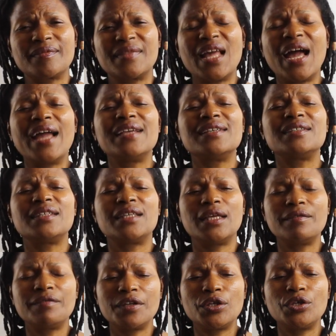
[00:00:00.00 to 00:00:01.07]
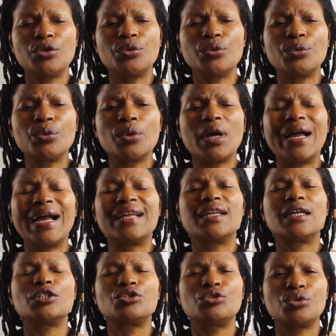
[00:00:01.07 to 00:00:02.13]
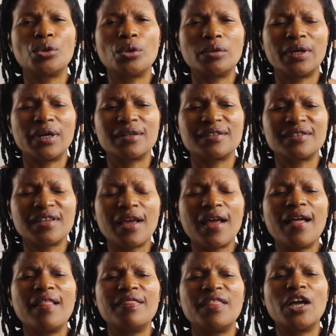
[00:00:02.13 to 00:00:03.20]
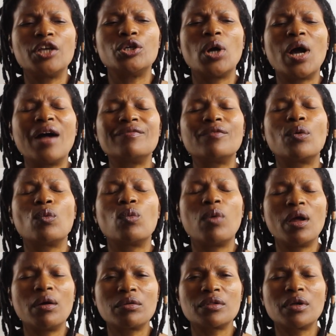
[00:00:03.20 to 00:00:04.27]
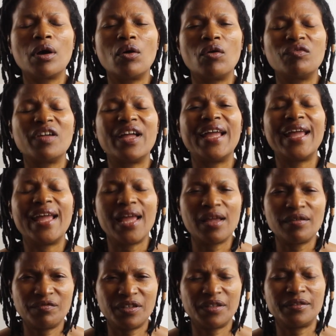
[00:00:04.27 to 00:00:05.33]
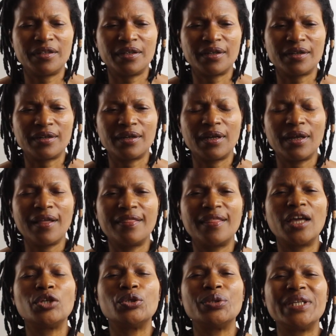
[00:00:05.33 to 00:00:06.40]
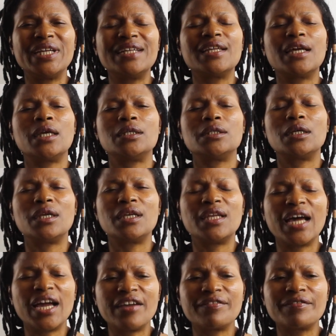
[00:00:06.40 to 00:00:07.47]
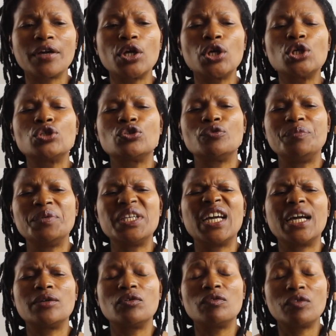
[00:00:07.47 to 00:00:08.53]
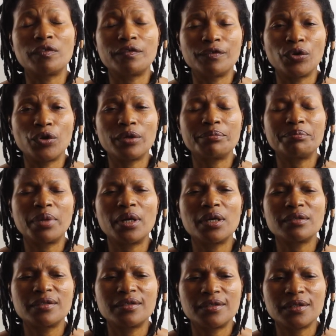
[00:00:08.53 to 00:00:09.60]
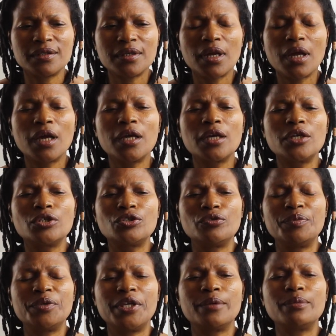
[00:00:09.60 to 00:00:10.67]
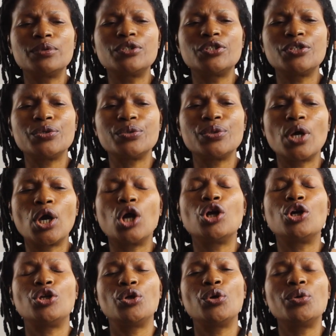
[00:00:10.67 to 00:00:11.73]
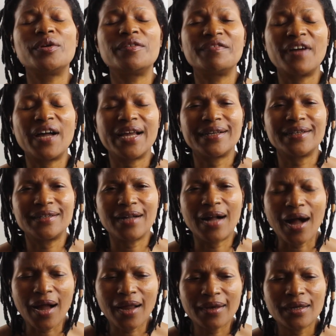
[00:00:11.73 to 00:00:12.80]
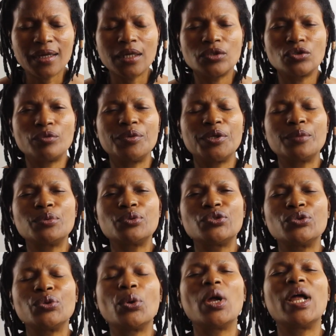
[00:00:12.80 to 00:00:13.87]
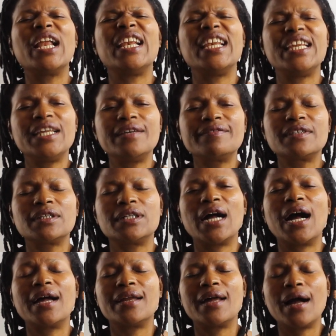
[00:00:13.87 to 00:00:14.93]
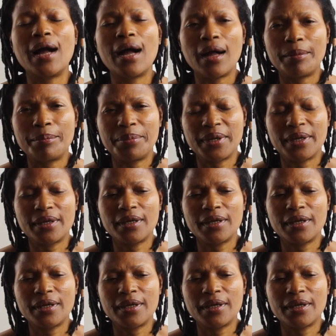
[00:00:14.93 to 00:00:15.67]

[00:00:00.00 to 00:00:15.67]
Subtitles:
That is giving you an assurance that you have wealth of everything that you need in your life to be an overflowing person, to be able to glorify God, to be able to lift God up.